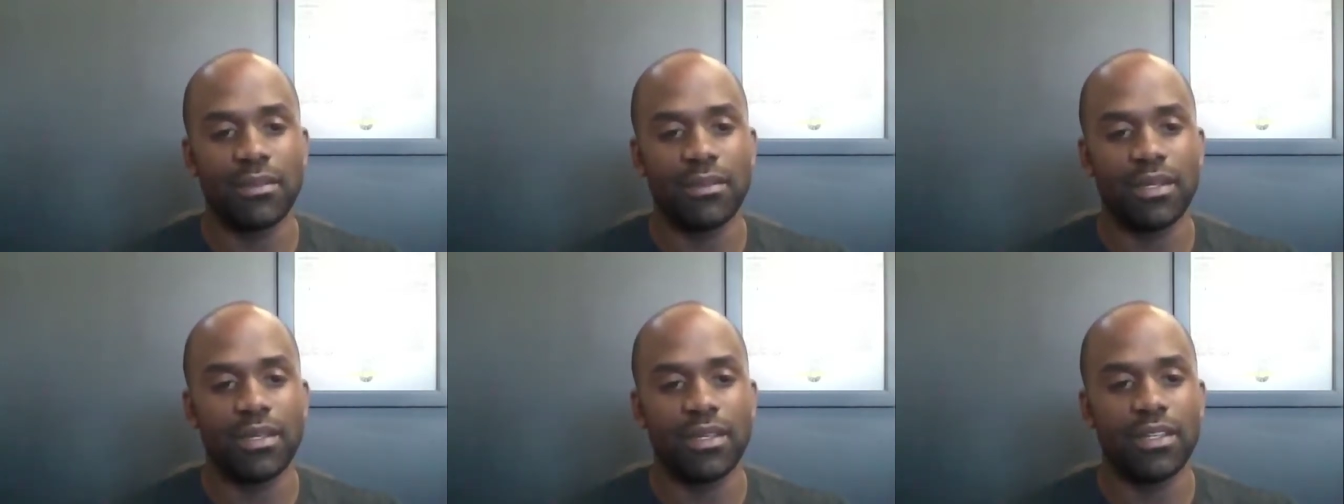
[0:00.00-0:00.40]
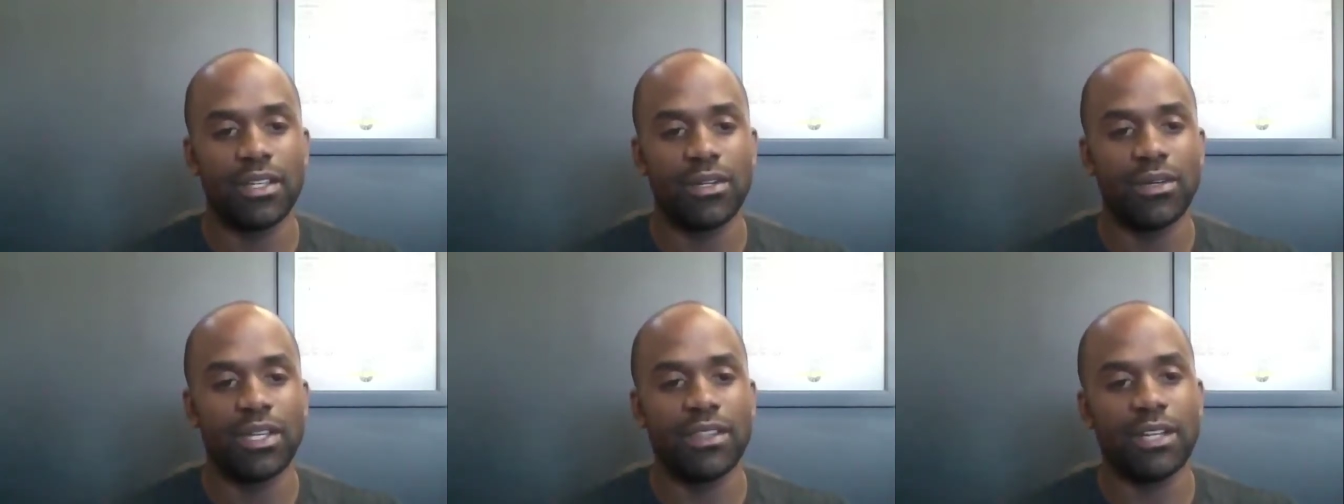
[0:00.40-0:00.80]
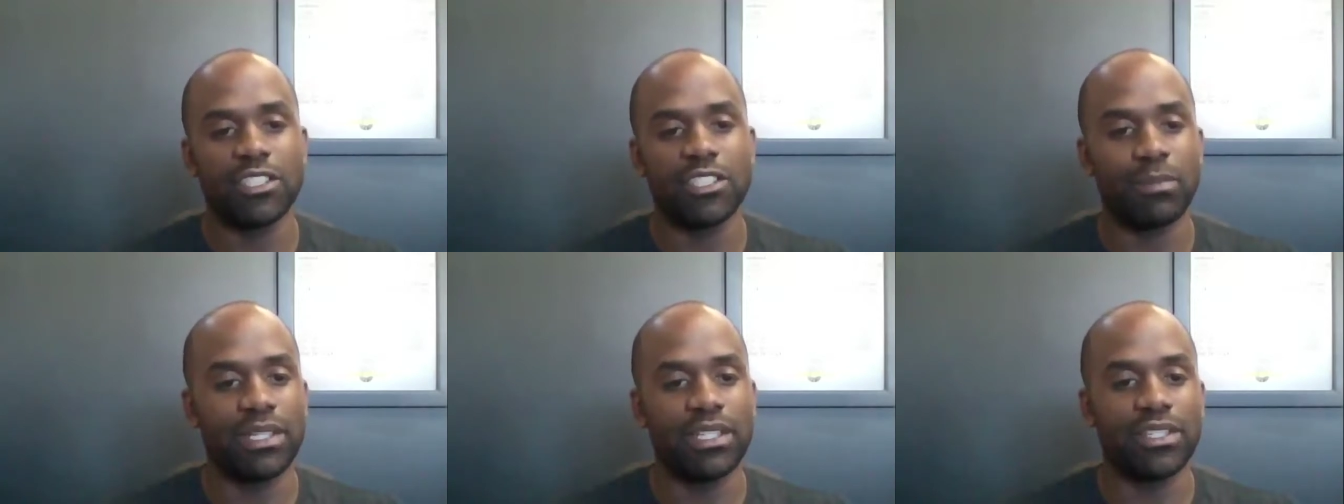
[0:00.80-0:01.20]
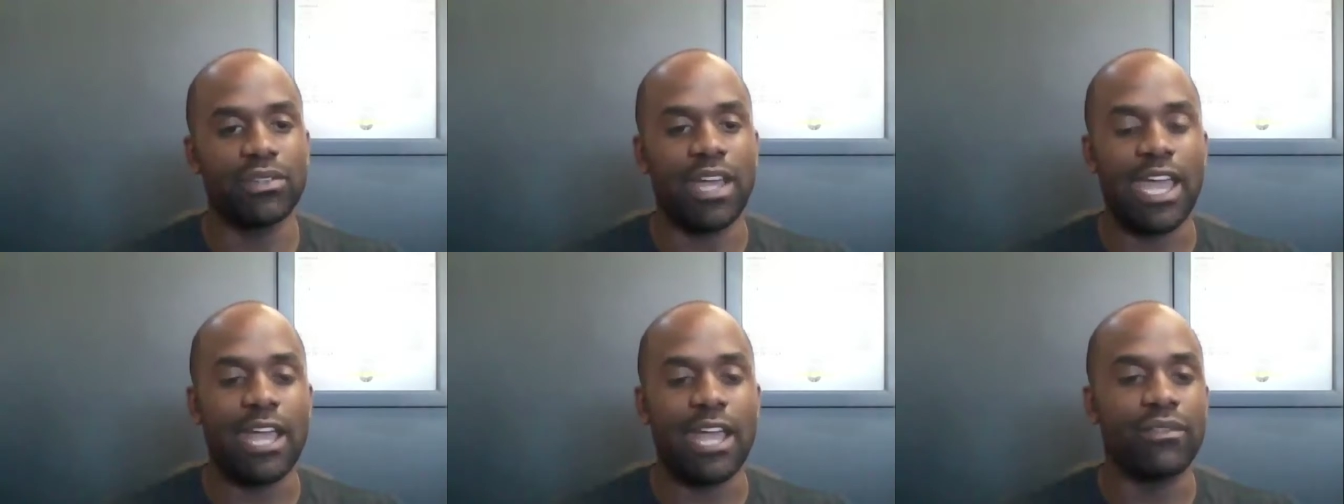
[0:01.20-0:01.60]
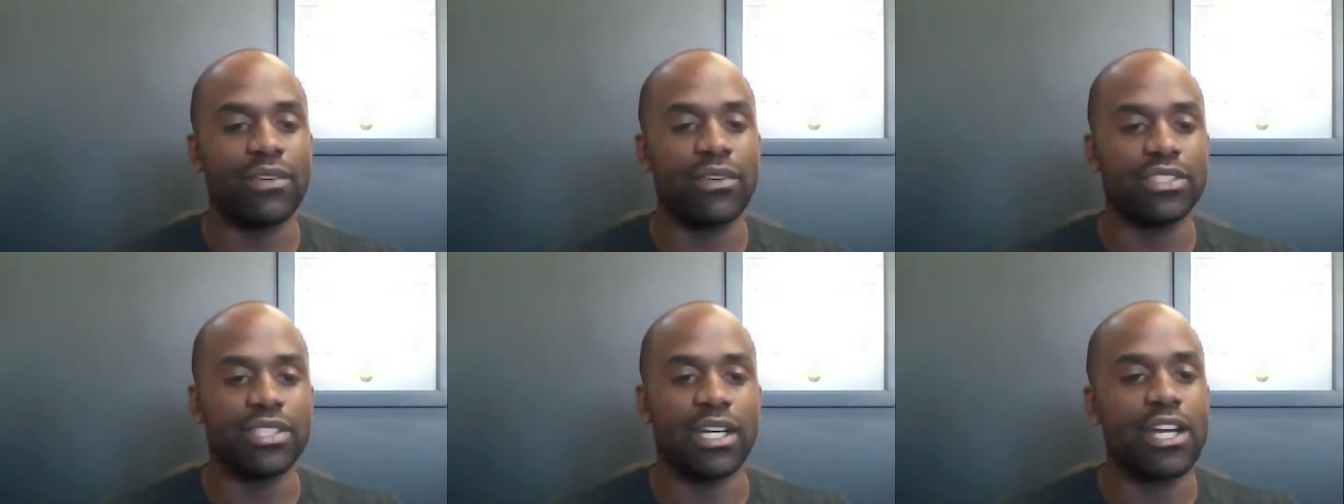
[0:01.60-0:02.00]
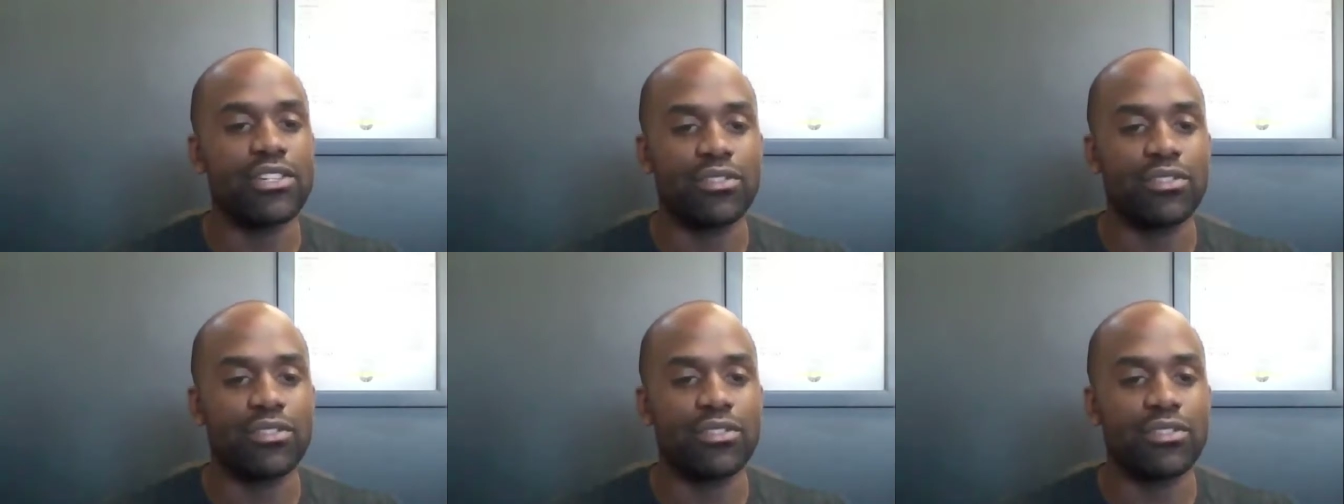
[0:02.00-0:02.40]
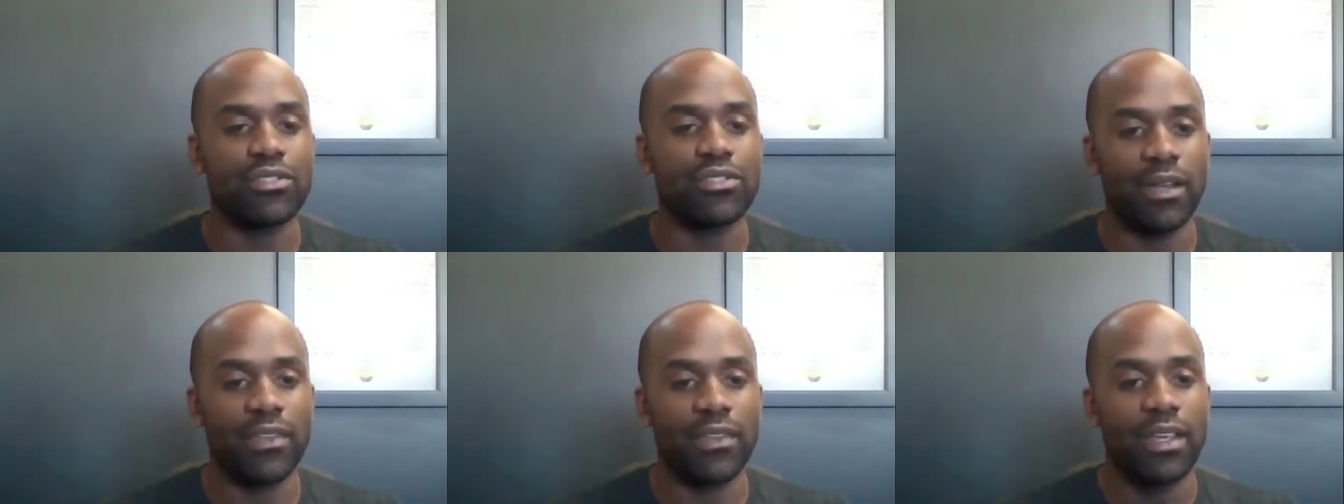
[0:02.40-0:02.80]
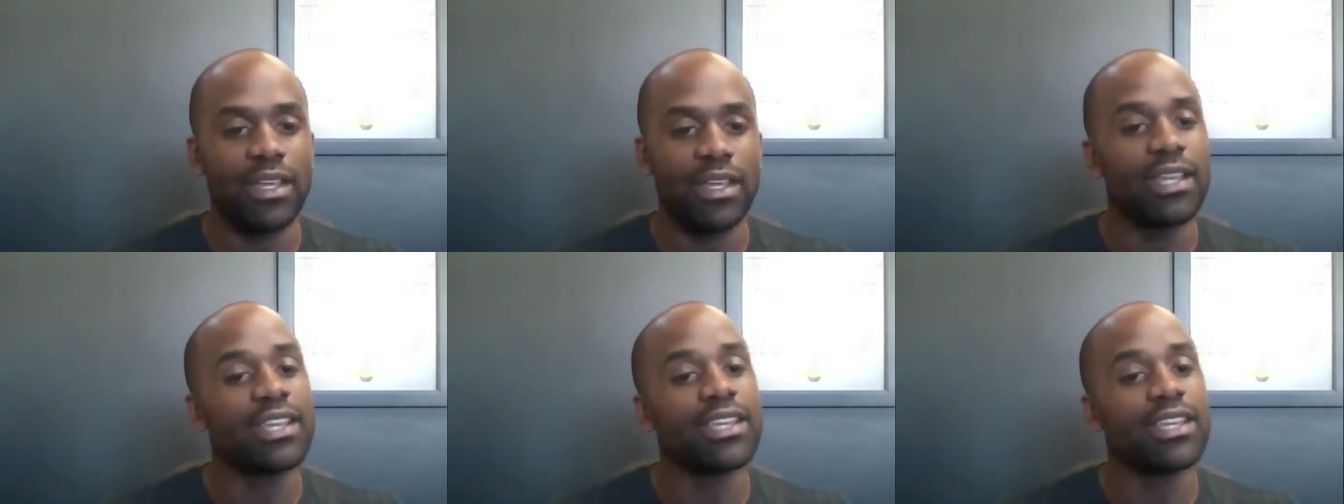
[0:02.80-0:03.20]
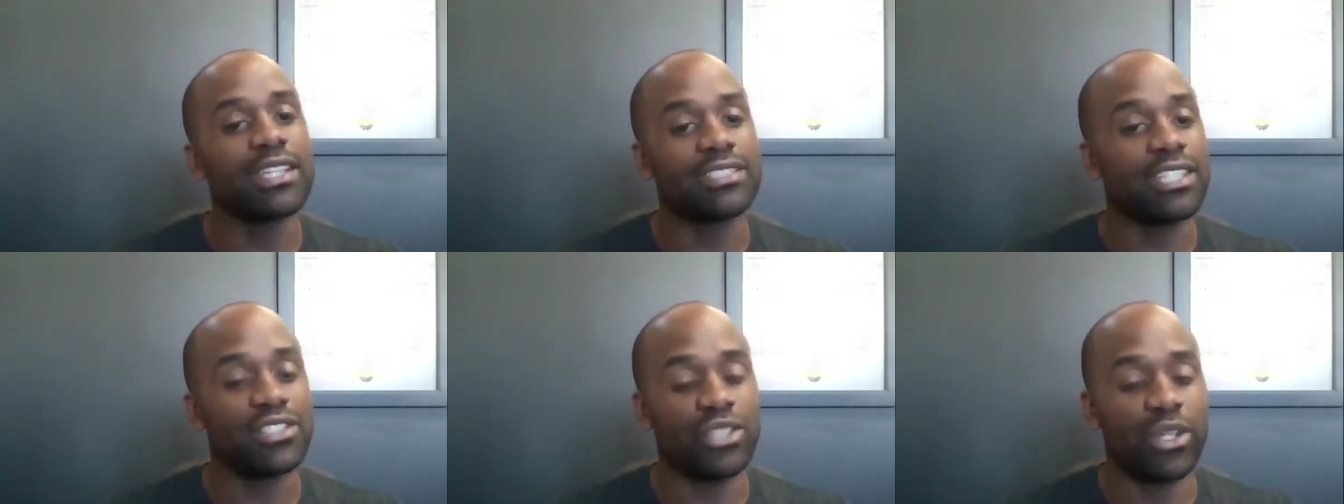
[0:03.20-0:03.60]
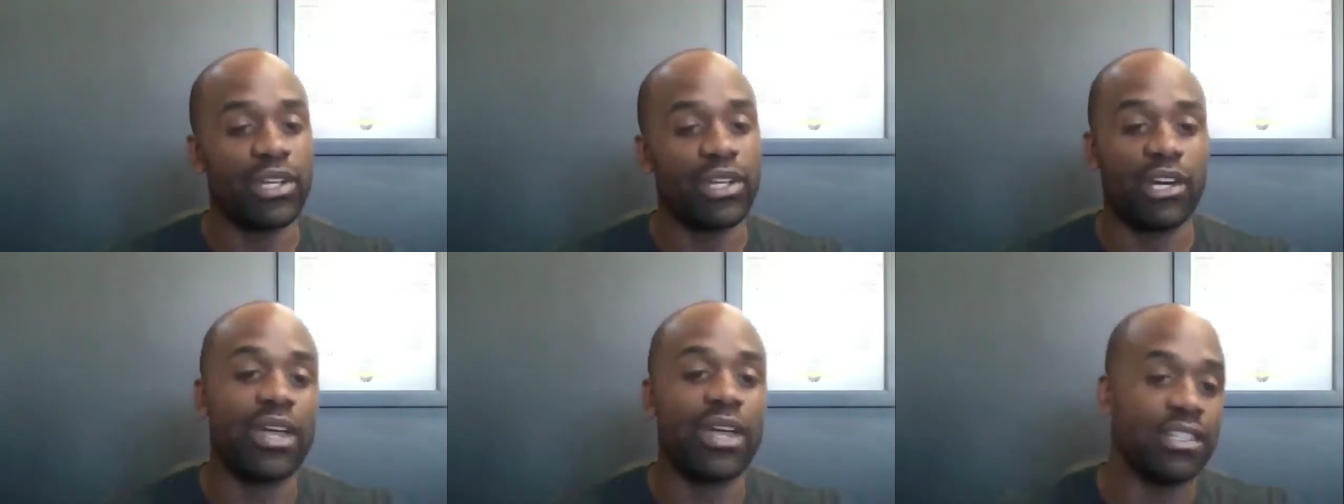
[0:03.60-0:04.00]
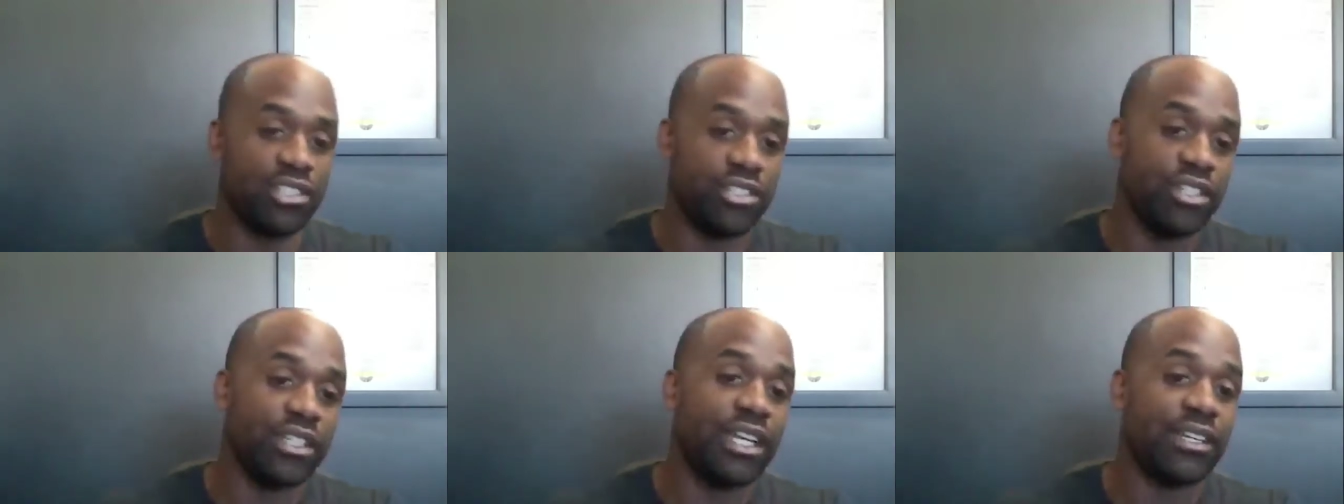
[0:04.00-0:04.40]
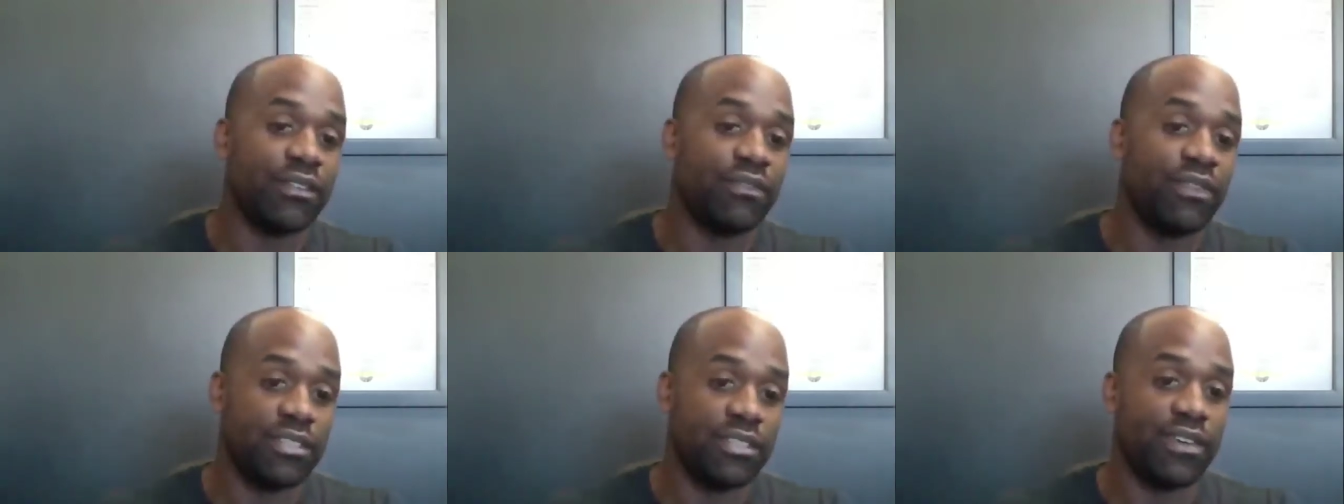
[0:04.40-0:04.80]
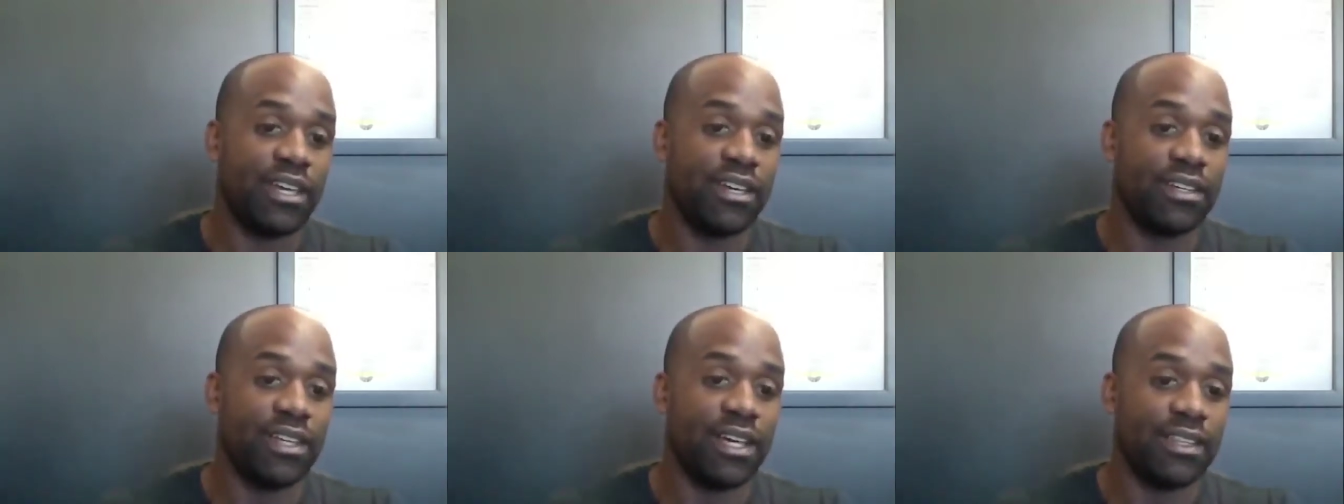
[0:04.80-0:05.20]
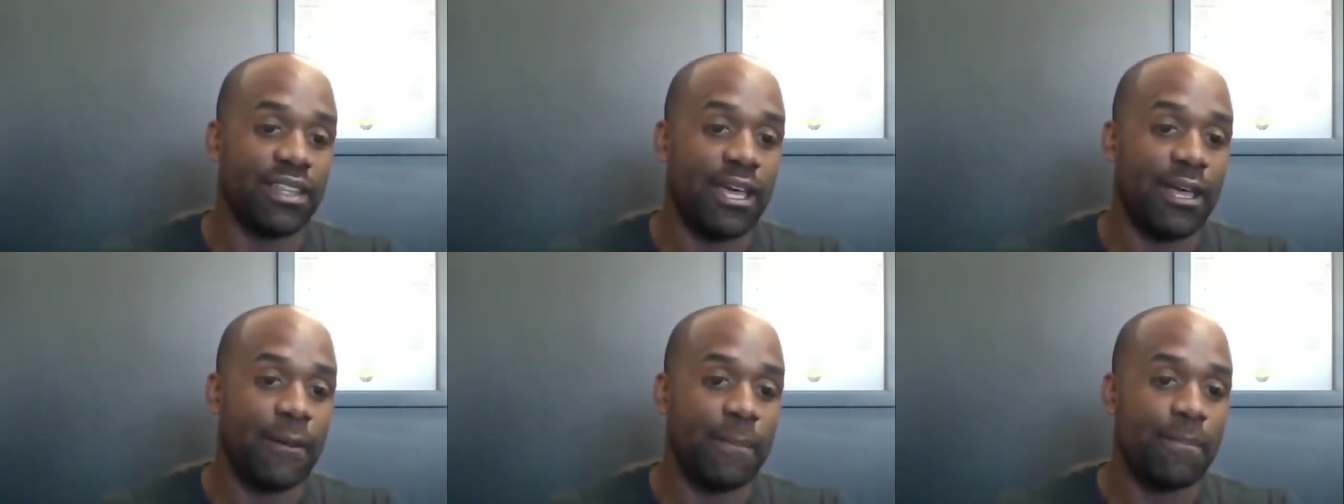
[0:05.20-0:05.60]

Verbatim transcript: you know, and they're spending on average a hundred bucks per month, yes, that's thirty grand just looking at the face value like that.